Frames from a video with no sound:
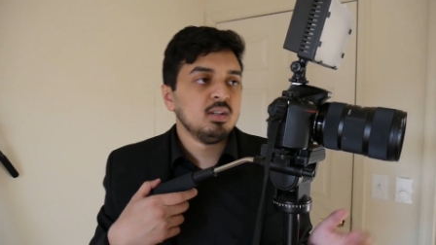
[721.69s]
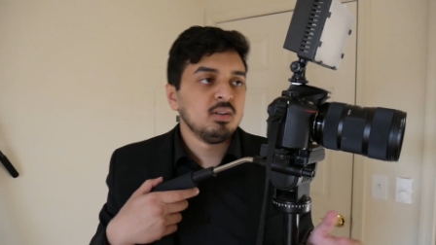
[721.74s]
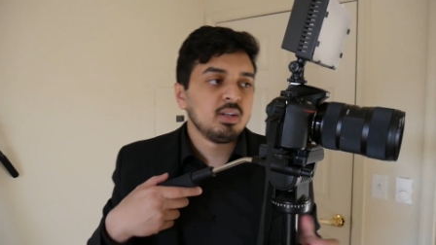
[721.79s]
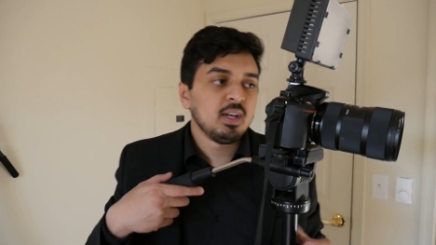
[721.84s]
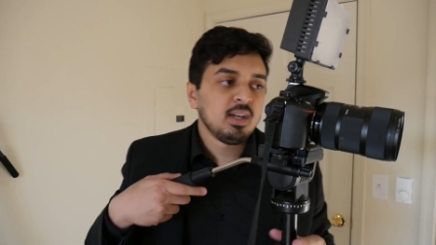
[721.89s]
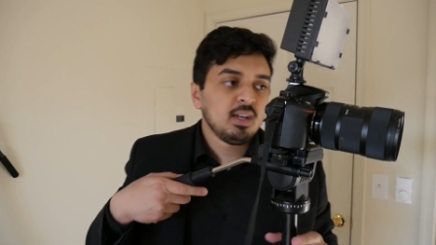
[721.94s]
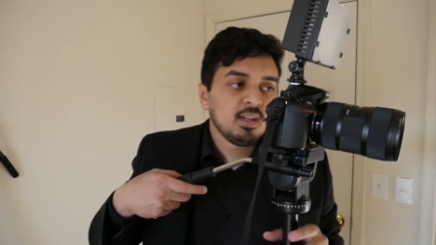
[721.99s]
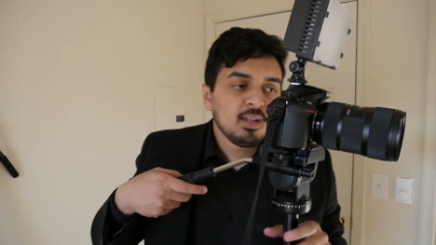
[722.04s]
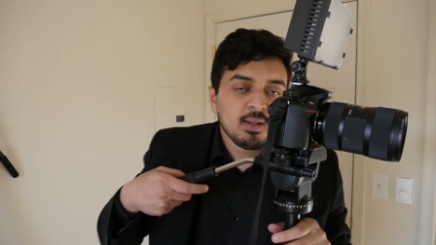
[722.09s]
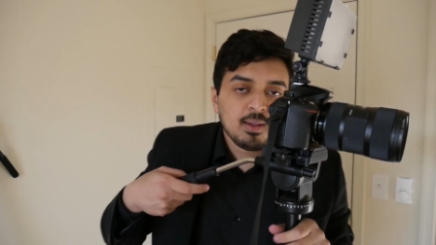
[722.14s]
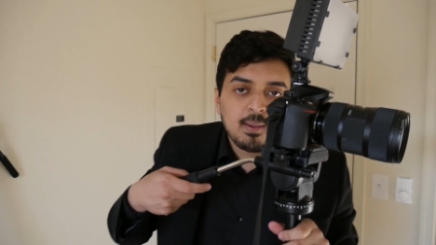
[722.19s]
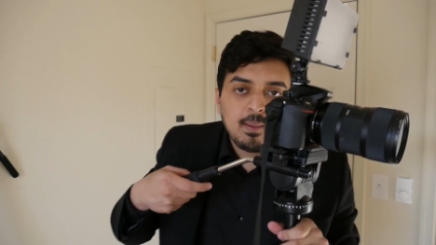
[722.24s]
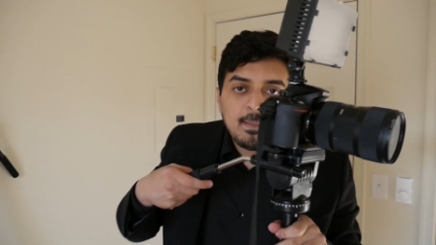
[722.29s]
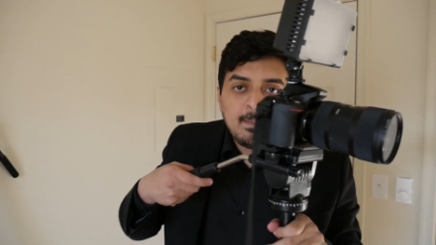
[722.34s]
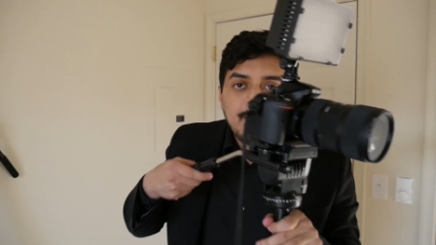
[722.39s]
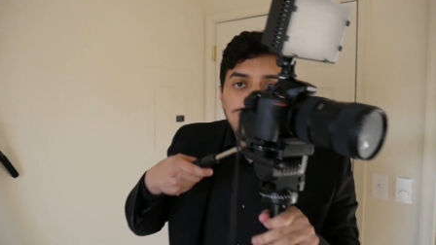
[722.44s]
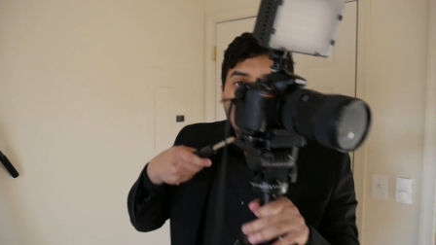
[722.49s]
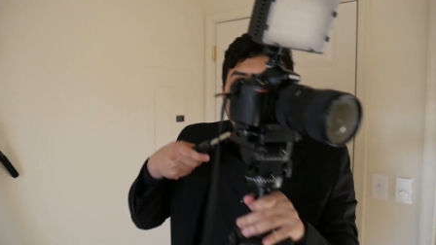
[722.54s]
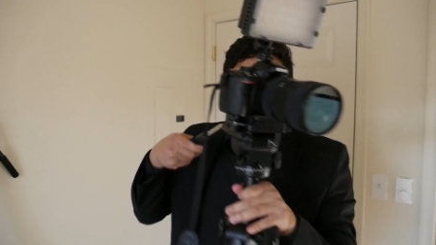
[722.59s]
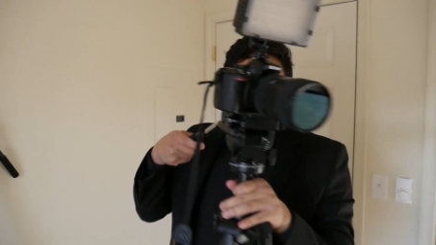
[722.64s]
Okay?
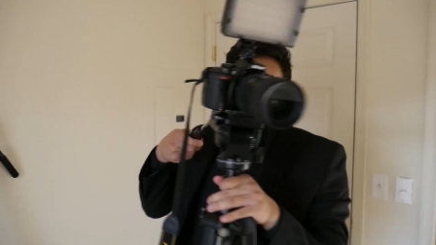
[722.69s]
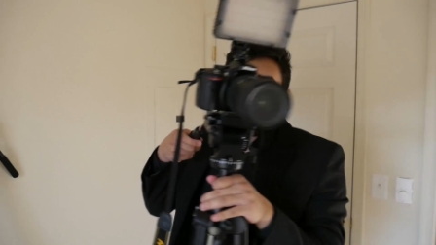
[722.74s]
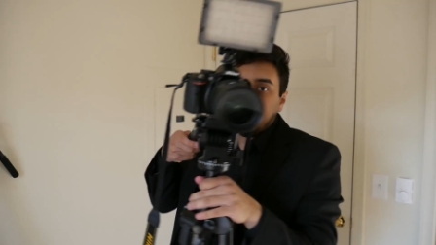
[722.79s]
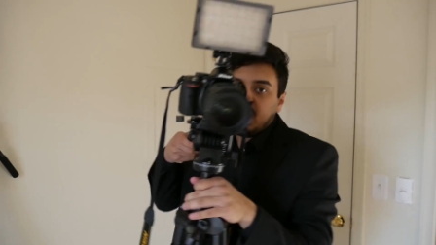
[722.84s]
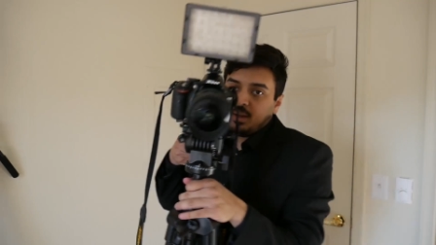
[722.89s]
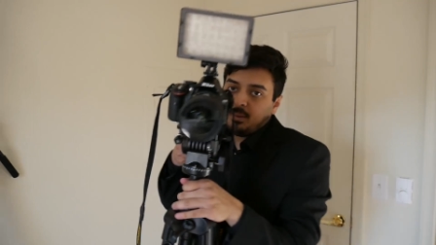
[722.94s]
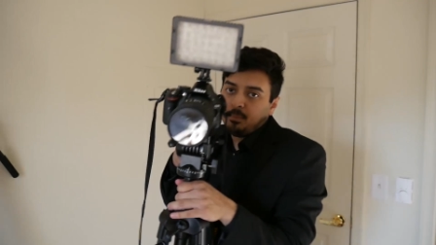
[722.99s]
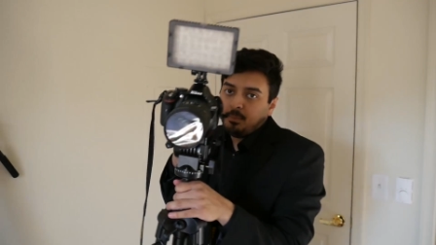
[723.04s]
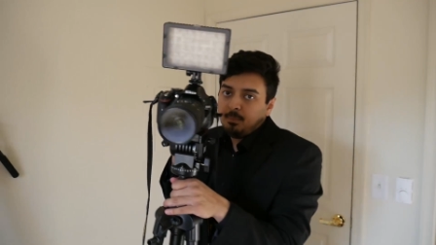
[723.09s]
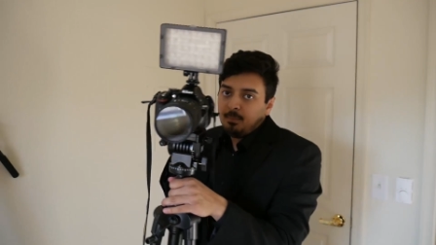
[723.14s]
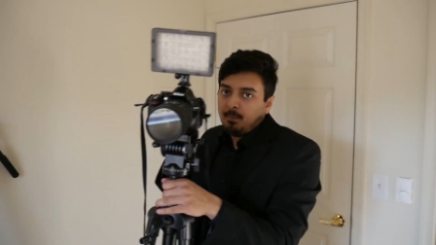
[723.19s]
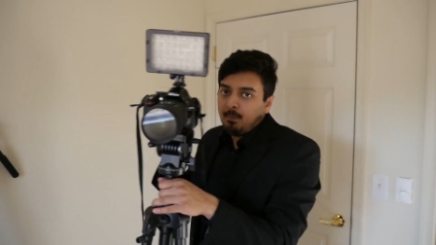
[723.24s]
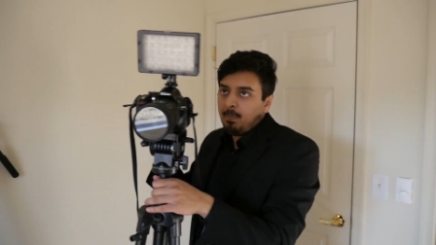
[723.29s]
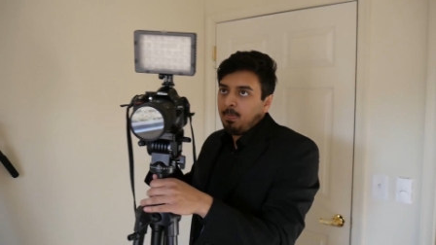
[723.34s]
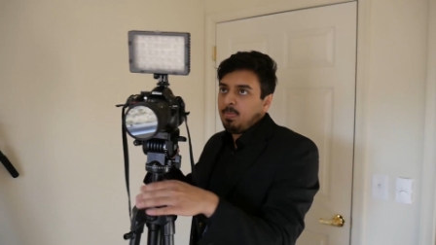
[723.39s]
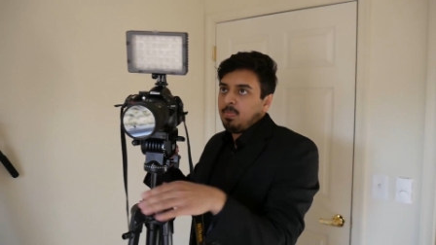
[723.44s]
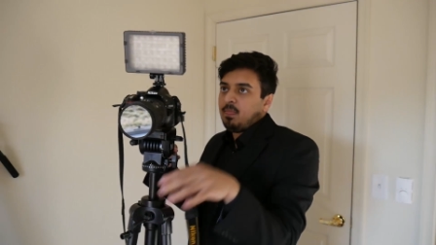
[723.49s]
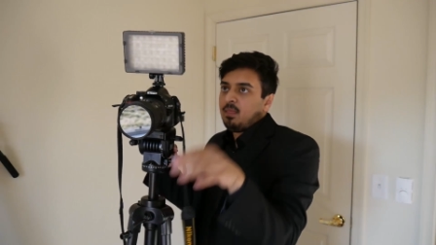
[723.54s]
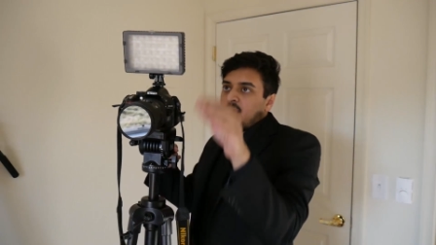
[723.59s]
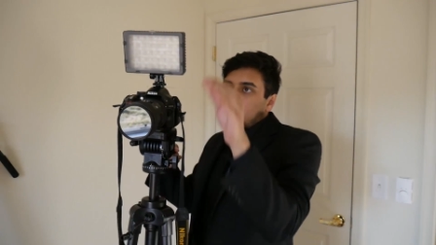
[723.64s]
Bam.
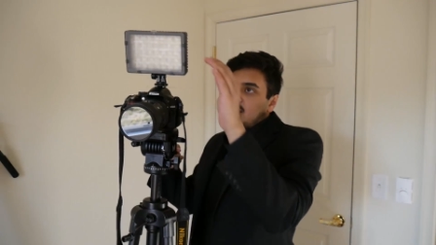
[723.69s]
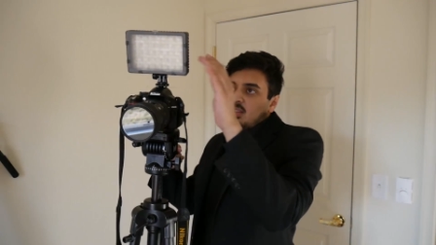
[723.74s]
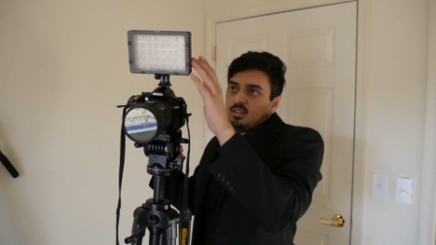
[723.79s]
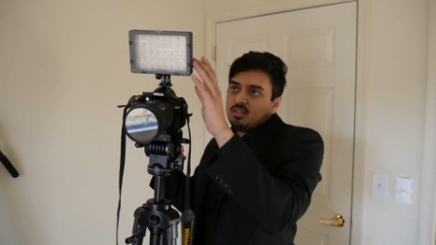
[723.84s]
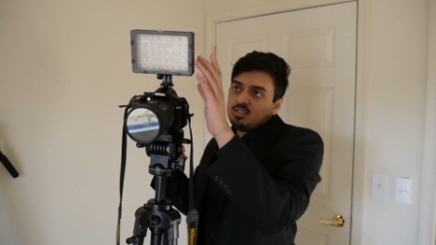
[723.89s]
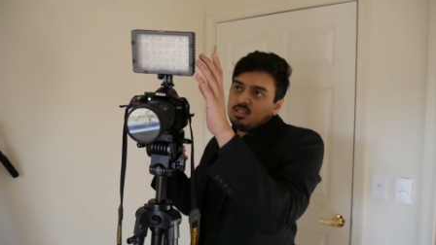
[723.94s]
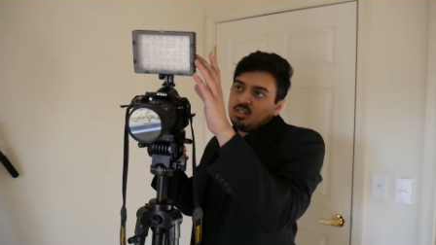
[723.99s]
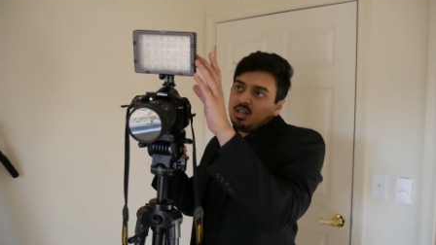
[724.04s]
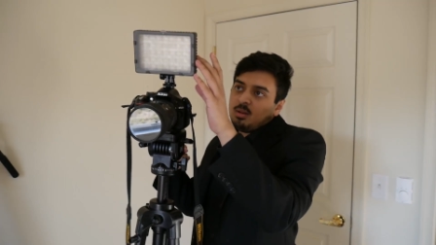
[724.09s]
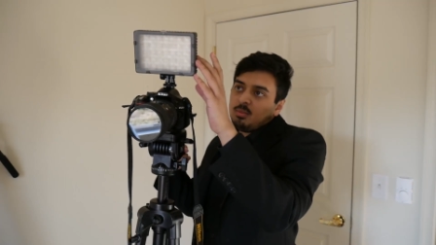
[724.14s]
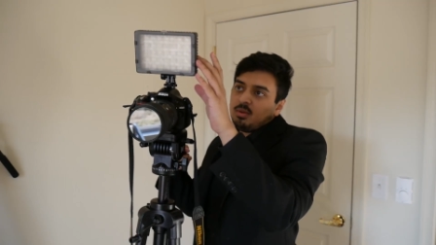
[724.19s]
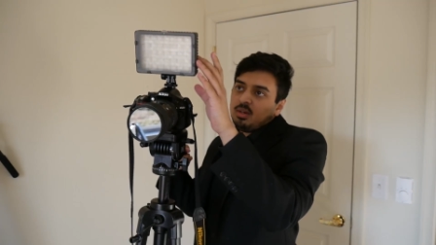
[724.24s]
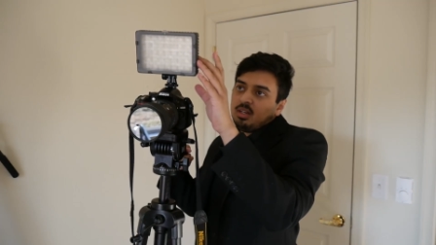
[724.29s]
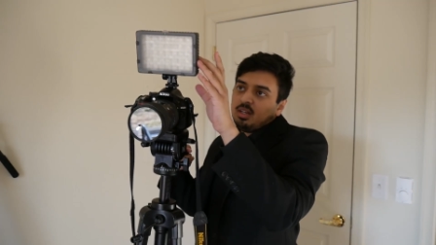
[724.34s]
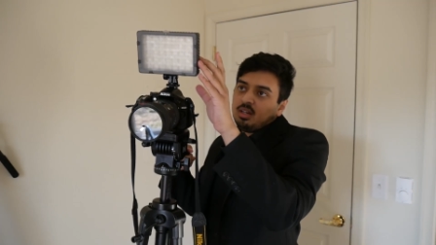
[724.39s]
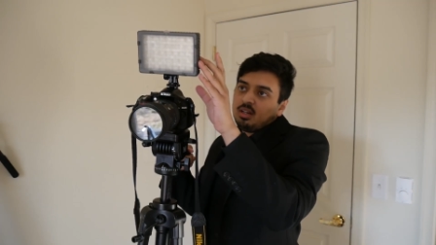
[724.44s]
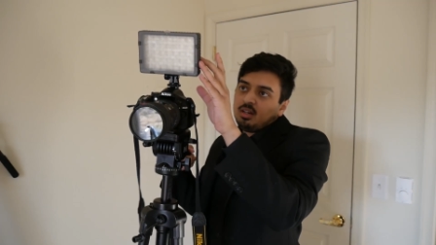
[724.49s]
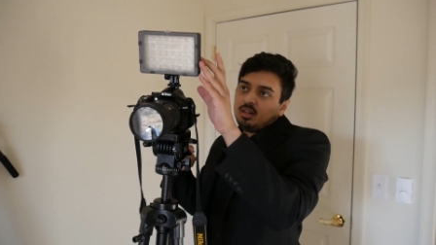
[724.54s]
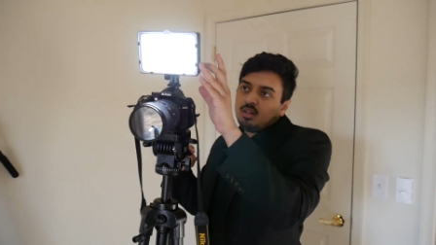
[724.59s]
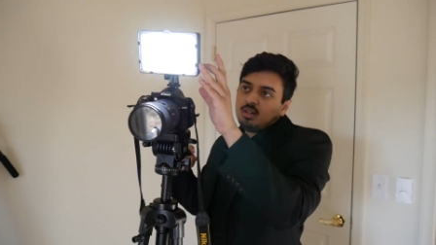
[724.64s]
There's a knob right
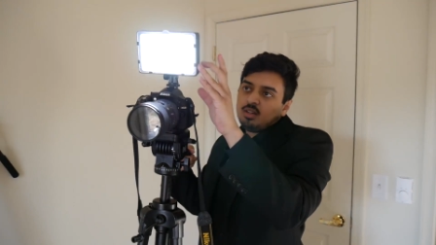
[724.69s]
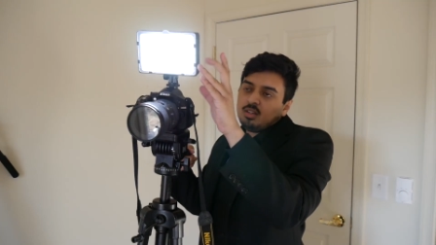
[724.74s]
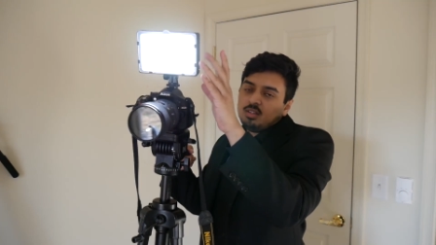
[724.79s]
here.